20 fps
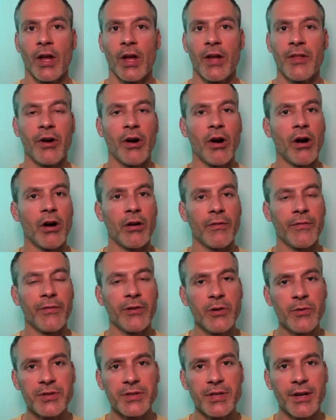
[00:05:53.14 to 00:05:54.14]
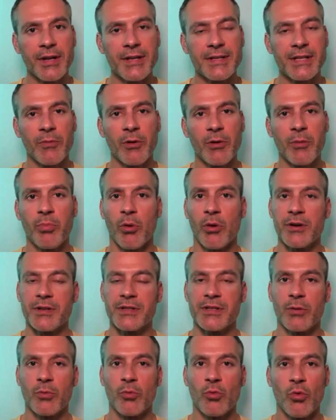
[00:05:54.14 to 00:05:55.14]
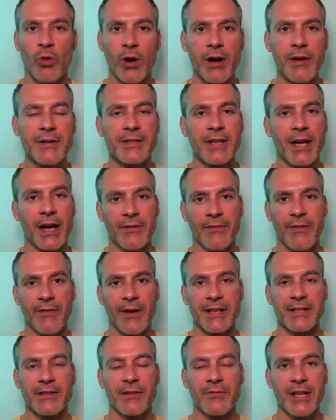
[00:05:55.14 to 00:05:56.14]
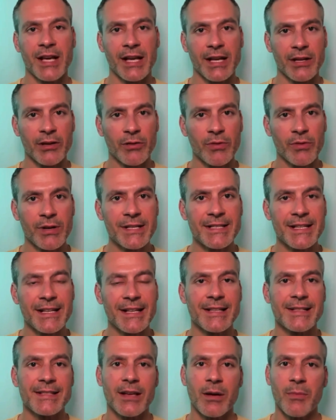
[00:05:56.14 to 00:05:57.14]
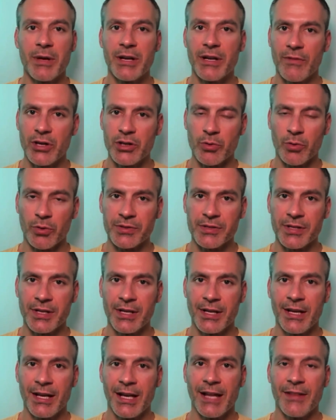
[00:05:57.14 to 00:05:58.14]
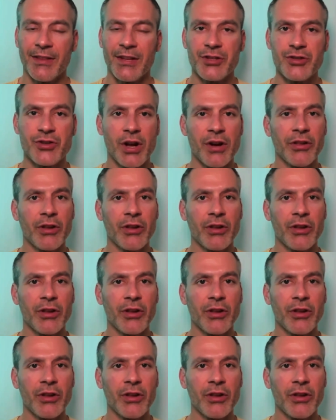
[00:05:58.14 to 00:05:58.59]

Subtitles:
There are a few studies that report some rare side effects of taking creatine in some individuals, and these generally